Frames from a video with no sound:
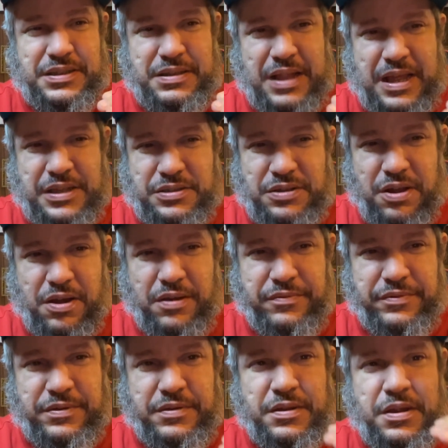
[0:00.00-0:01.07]
not
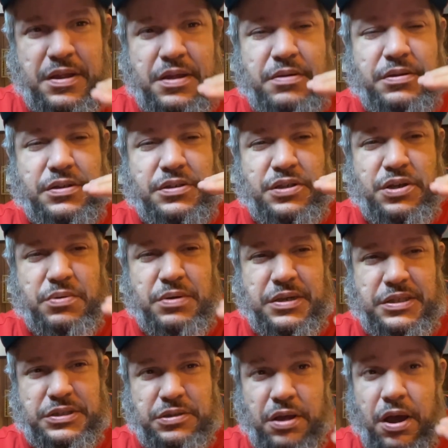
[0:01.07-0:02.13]
starving. You don't want
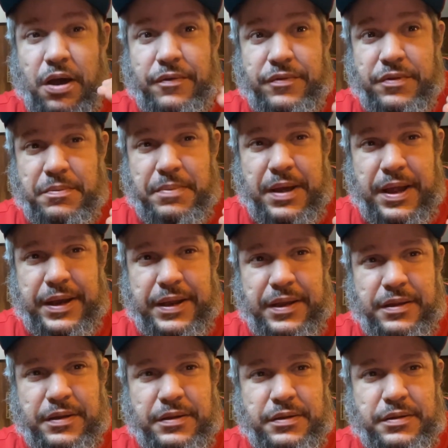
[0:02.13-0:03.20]
to starve your body.